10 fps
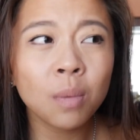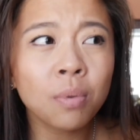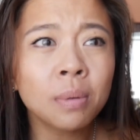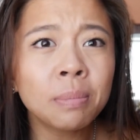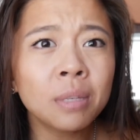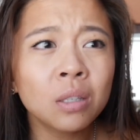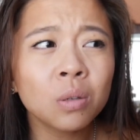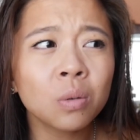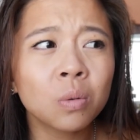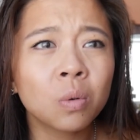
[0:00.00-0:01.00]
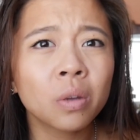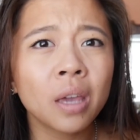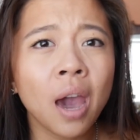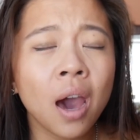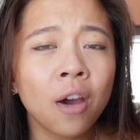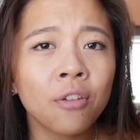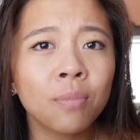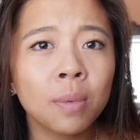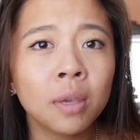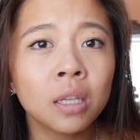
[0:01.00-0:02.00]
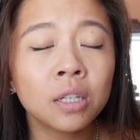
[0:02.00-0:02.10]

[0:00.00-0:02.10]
They probably do, or they have maybe a